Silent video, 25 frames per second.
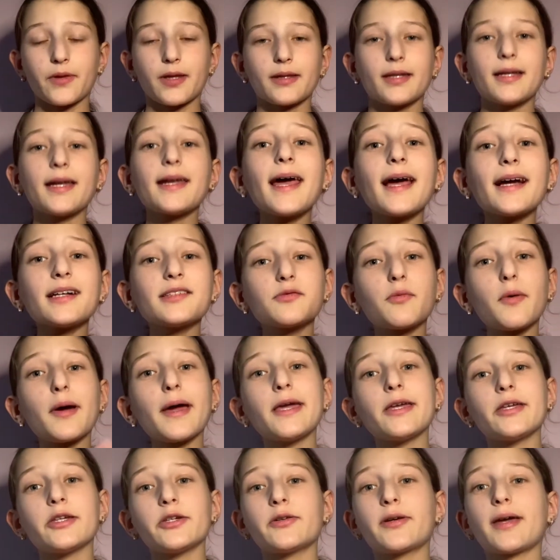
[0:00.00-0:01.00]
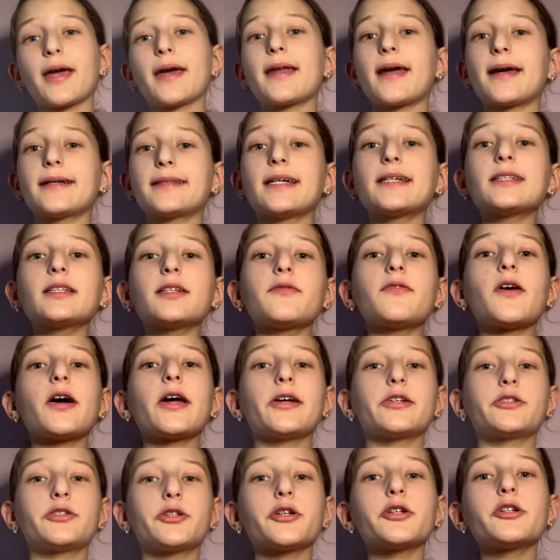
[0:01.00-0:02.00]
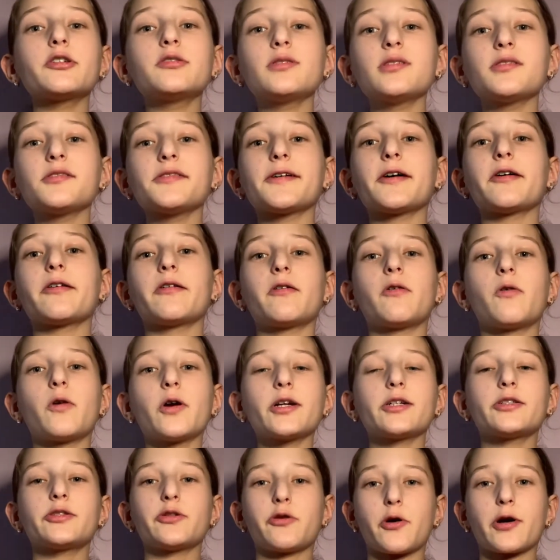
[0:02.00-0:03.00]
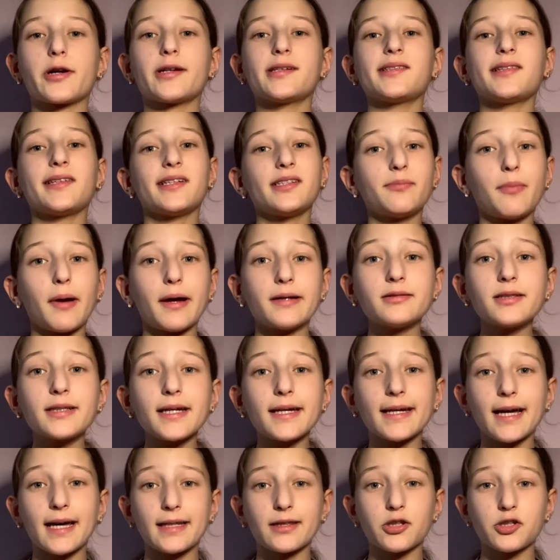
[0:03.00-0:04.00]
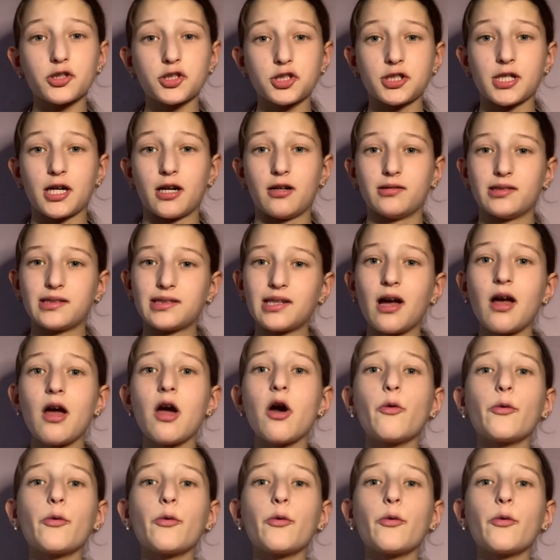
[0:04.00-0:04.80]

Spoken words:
The next way you can identify a turtle or a tortoise is by looking at their shells.